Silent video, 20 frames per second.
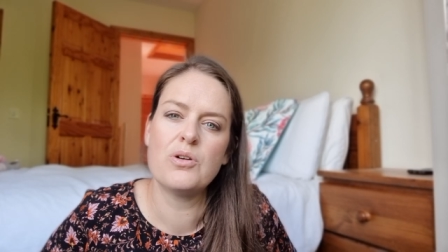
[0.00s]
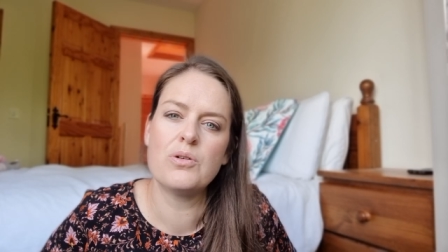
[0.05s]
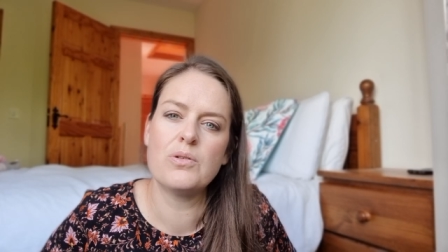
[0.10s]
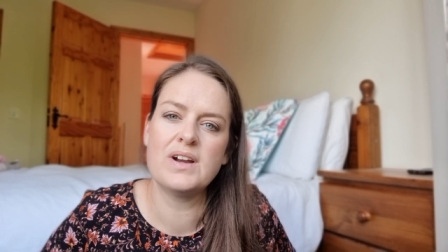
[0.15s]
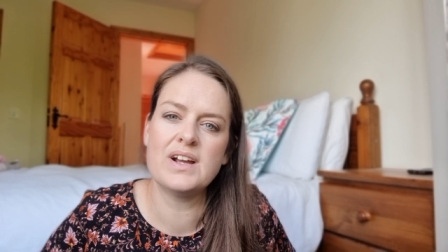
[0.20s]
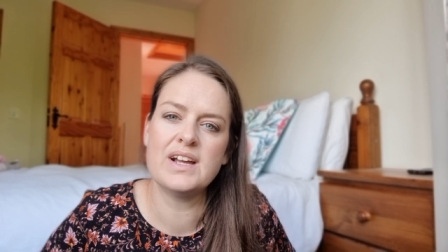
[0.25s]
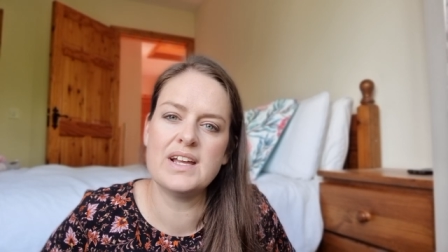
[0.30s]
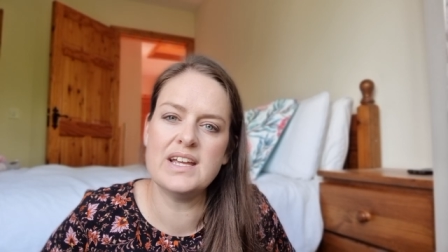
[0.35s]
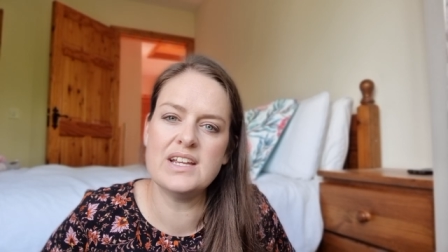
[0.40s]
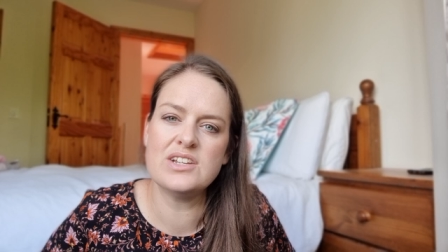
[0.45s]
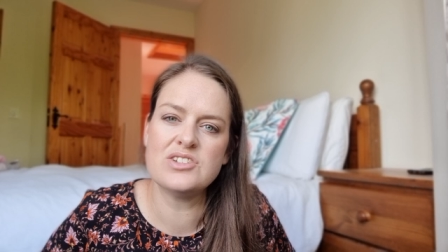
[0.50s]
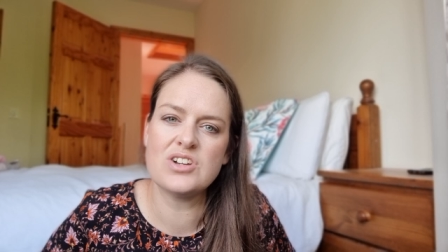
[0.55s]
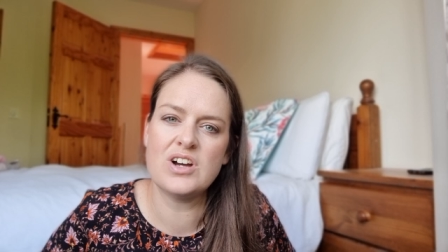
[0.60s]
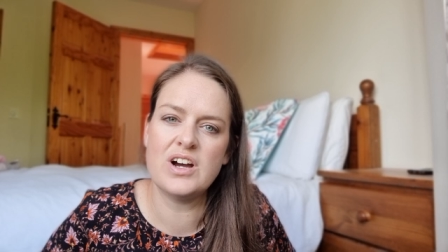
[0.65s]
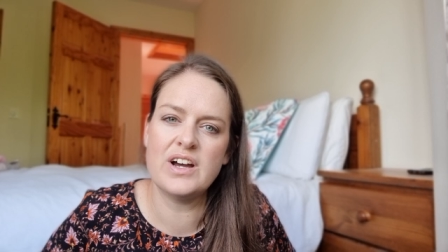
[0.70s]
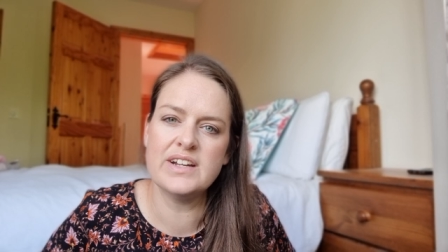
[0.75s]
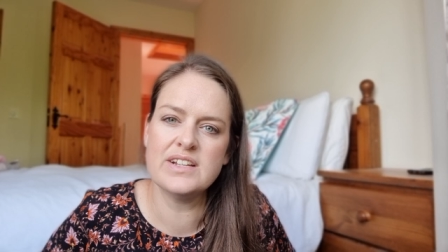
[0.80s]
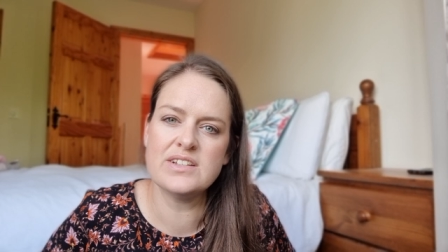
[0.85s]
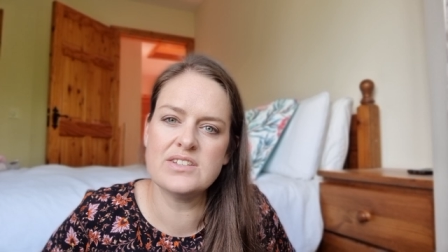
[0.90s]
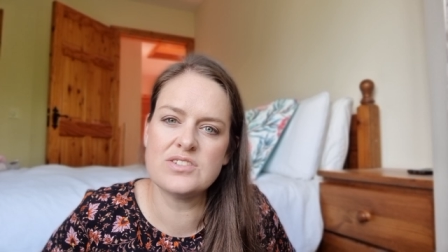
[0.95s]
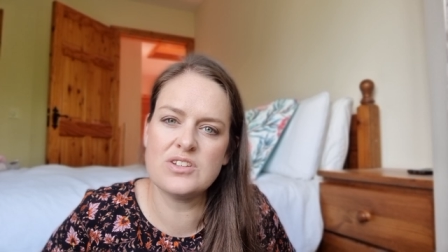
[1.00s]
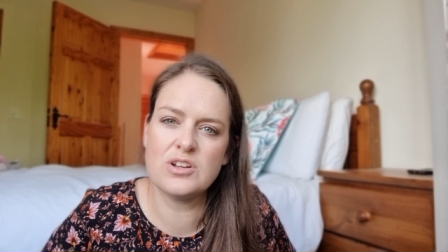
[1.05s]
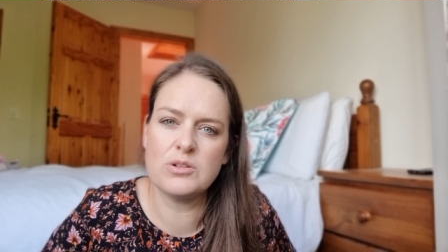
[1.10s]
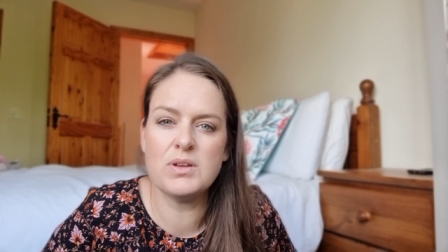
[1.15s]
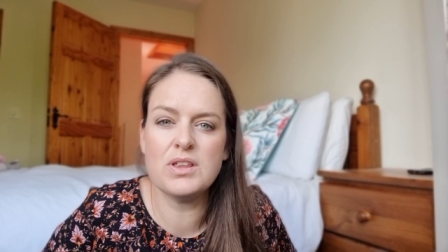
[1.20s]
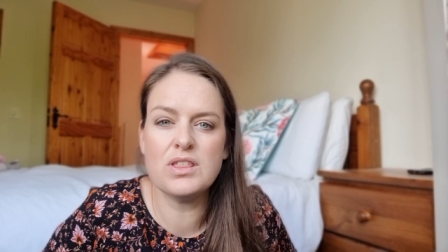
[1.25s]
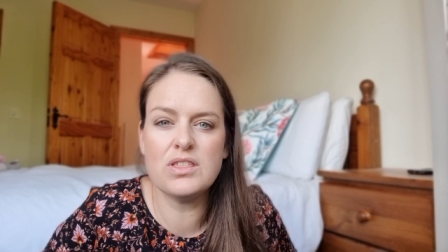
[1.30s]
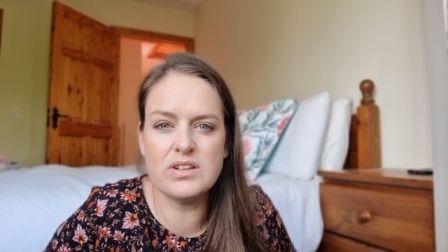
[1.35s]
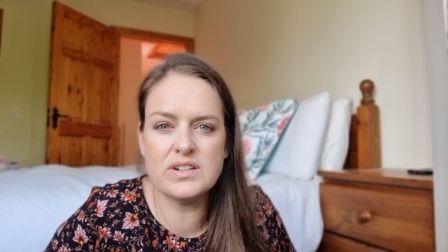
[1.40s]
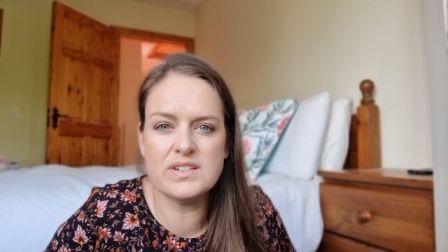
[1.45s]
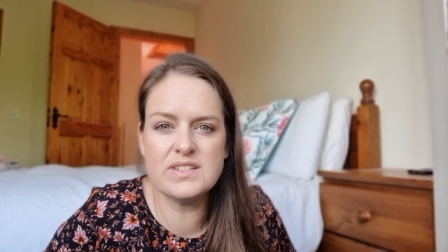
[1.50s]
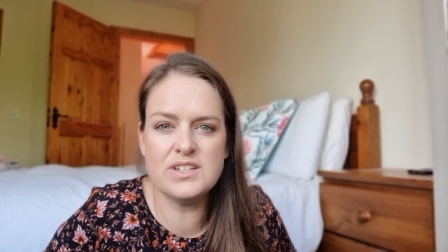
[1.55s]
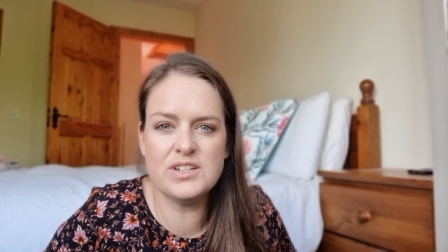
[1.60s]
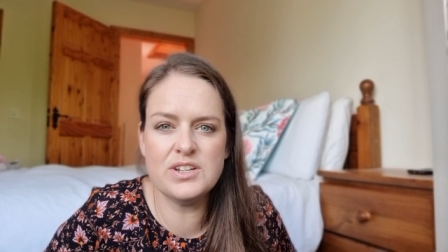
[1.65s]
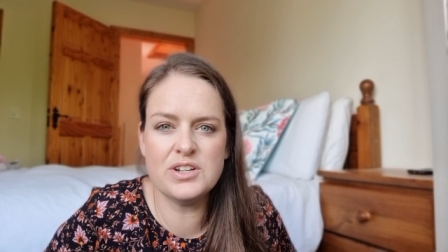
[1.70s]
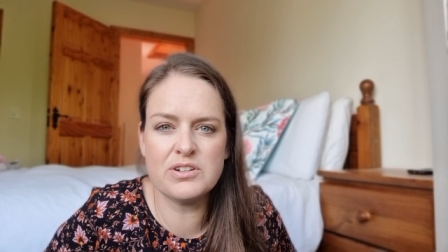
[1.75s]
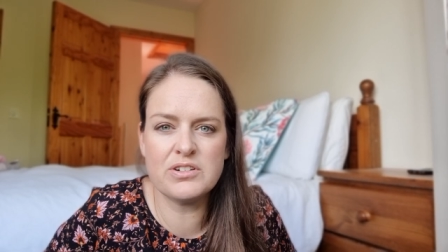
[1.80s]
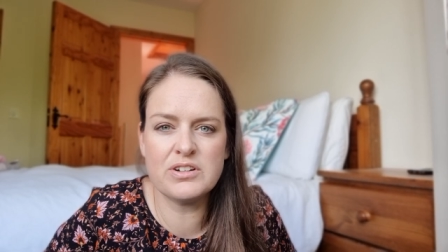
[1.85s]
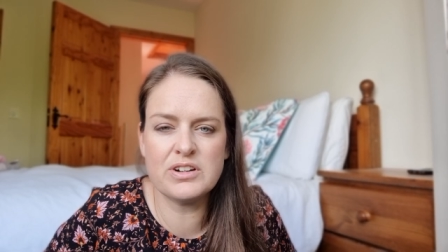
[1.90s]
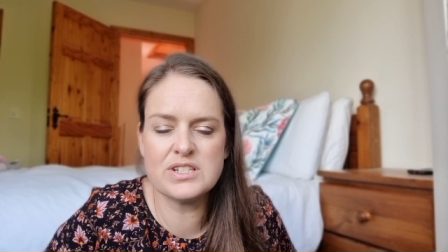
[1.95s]
we're each on it so it'll be 30
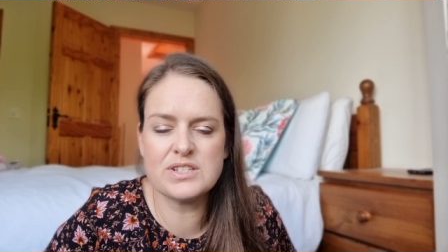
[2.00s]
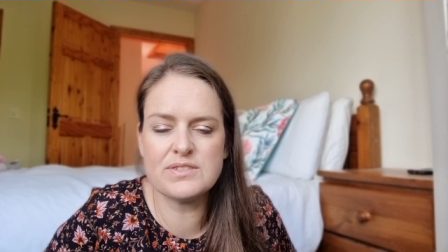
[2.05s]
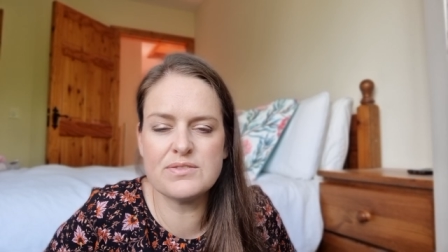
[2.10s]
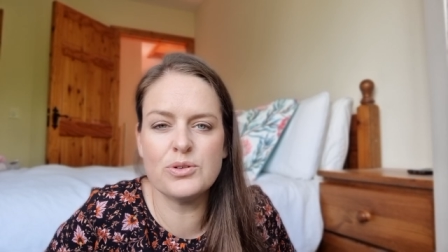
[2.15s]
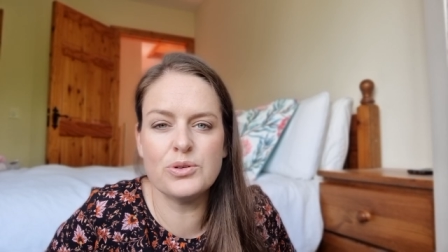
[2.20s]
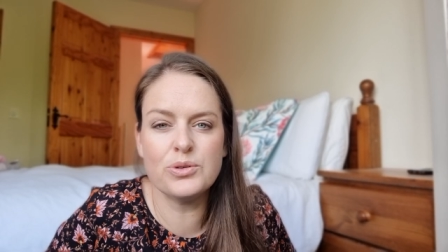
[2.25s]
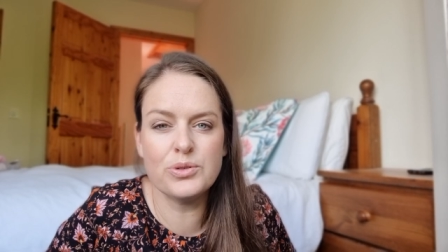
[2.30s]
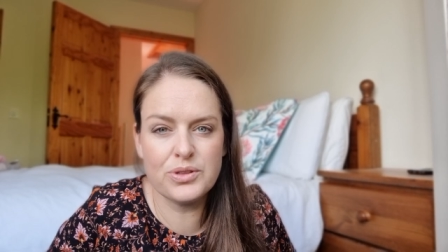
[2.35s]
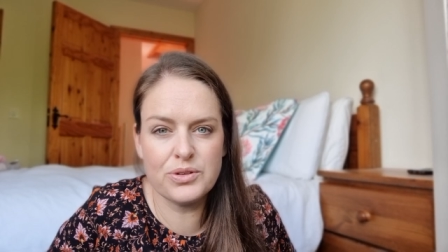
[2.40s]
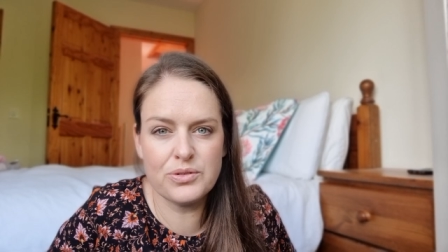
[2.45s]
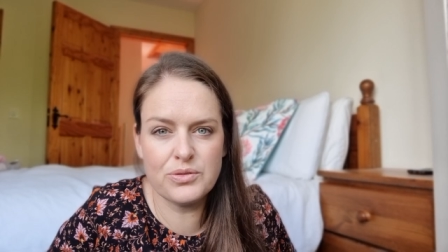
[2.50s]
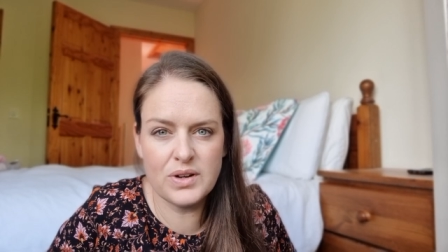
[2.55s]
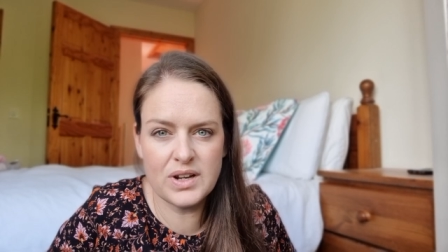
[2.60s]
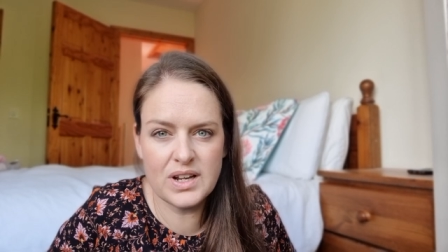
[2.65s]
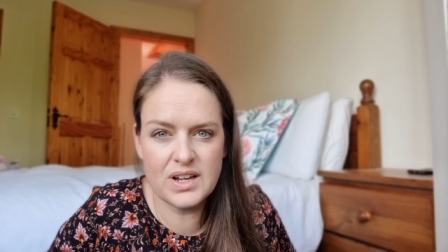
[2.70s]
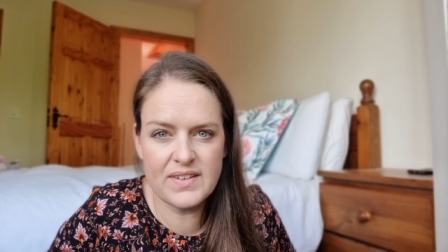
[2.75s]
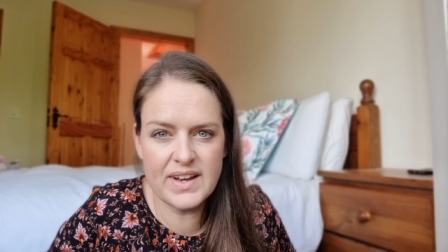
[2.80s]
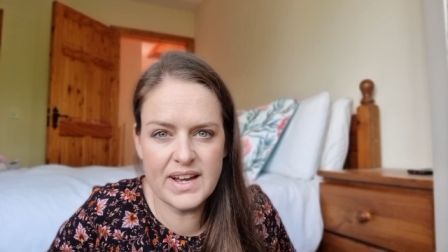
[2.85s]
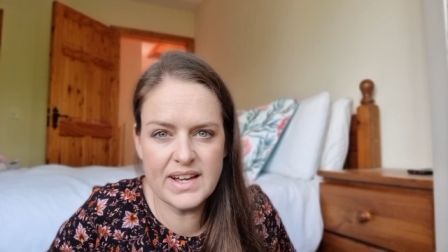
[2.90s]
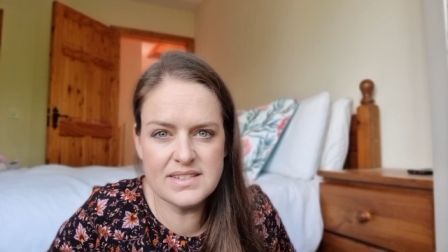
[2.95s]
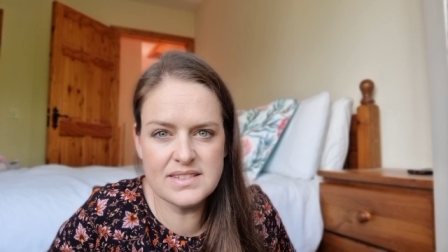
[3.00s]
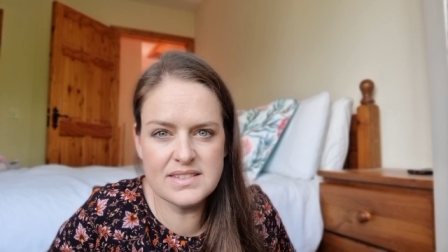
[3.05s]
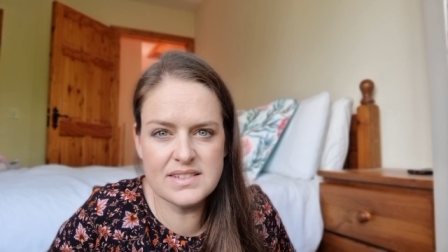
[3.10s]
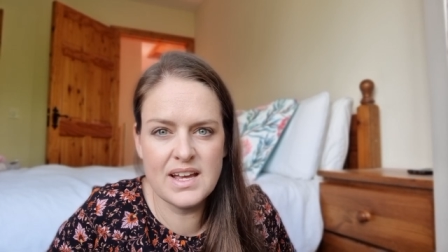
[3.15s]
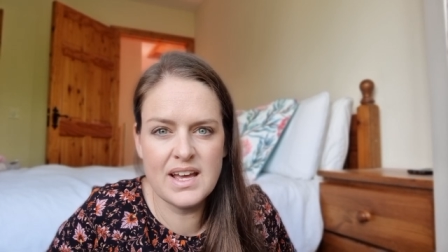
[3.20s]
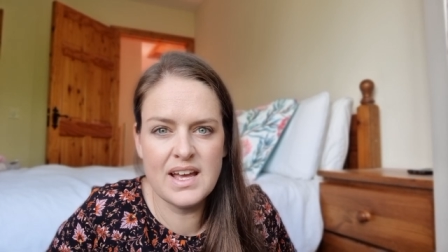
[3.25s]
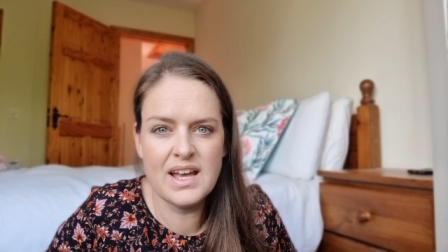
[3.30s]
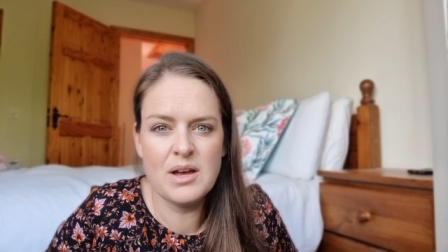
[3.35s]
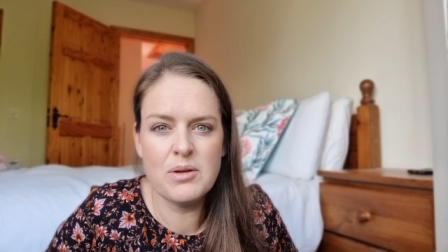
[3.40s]
euros for all three of us